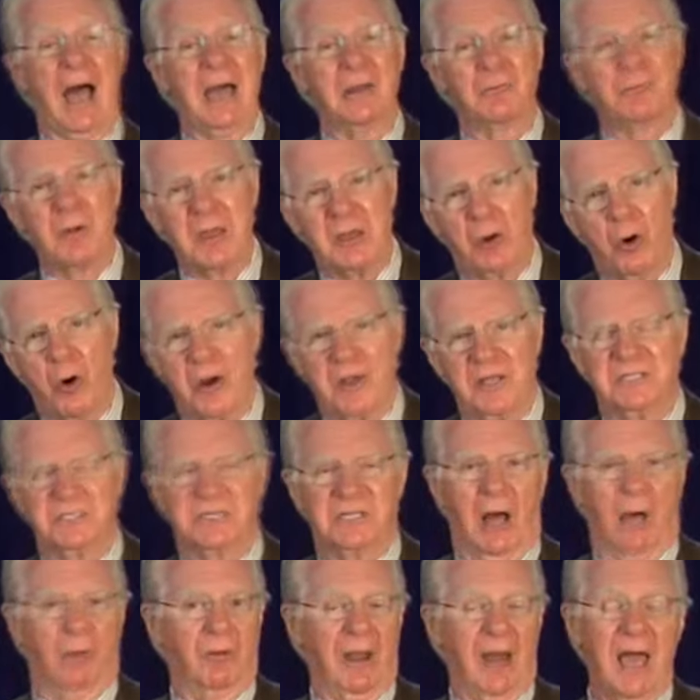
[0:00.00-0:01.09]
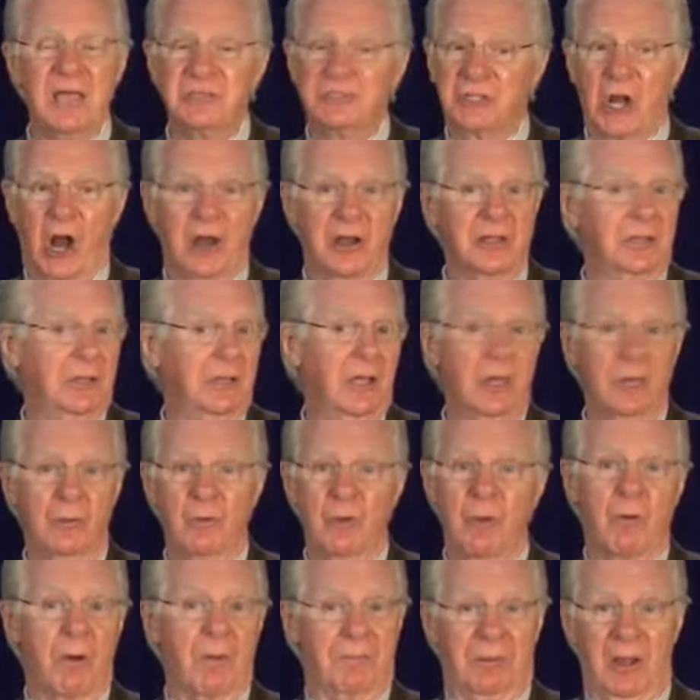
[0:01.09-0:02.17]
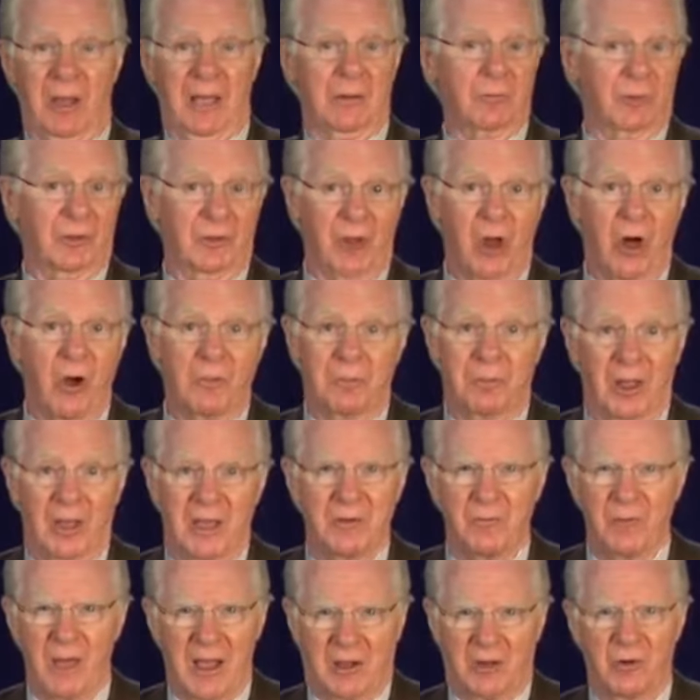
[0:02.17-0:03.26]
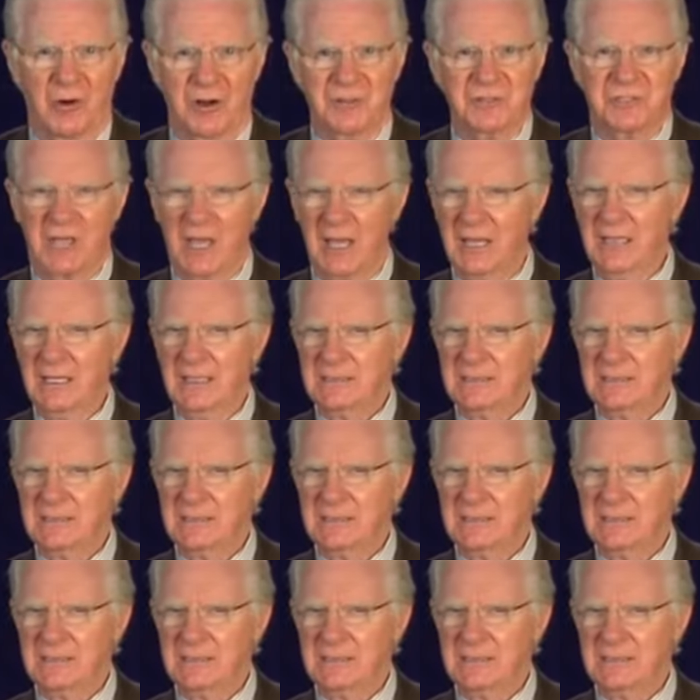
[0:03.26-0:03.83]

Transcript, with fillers: I had recordings. Now, when I started, we were playing with long playing records.